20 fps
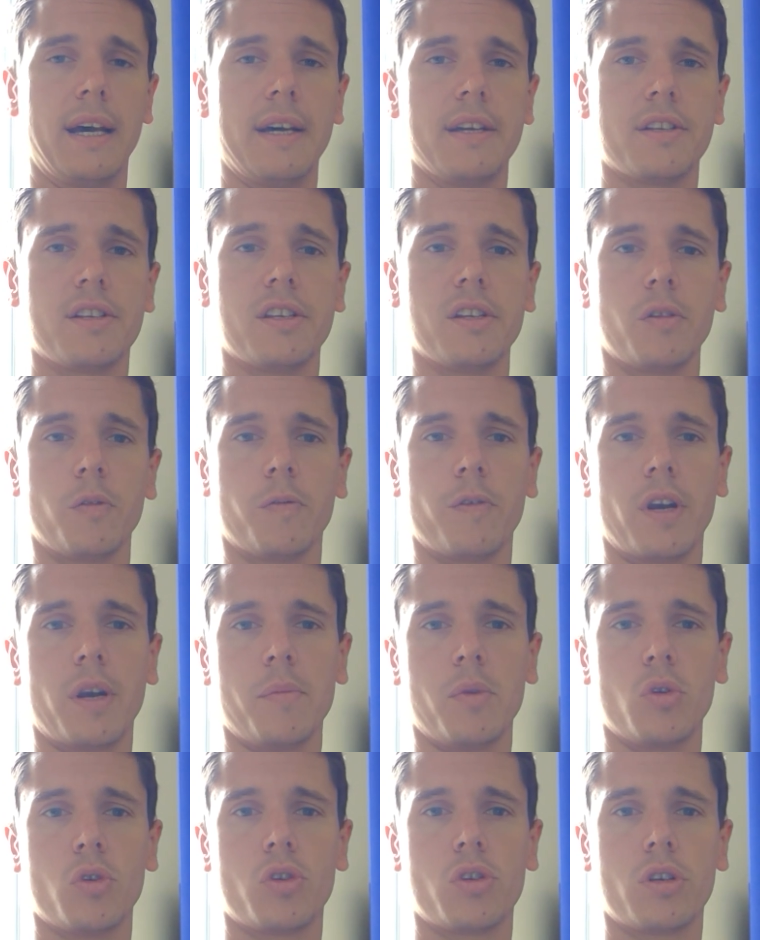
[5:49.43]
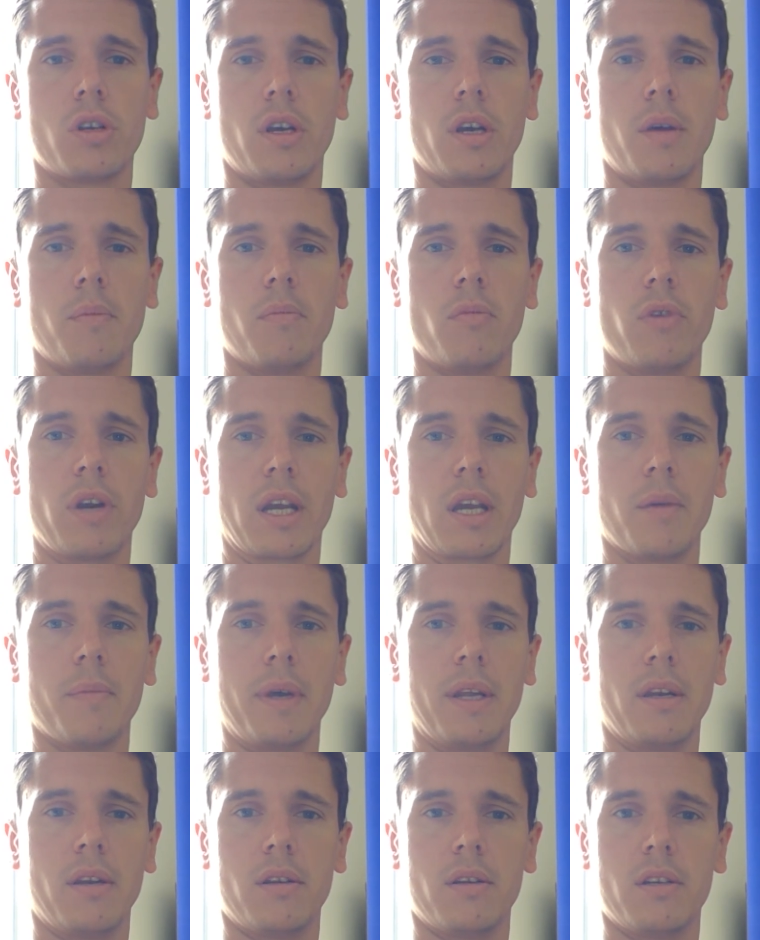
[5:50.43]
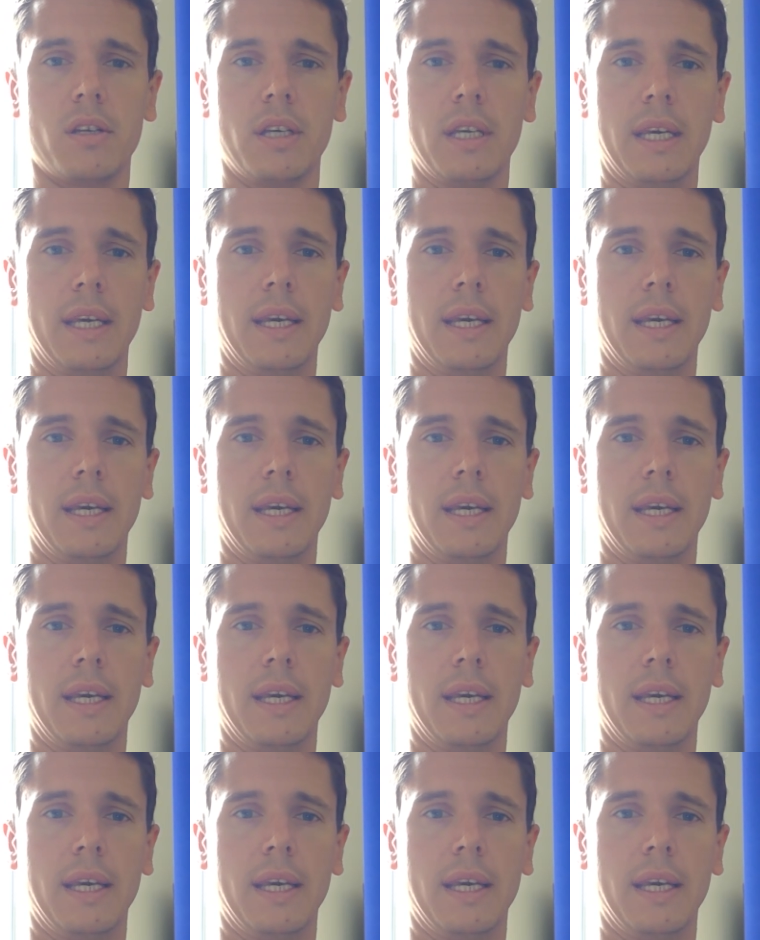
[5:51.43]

still very much recommended.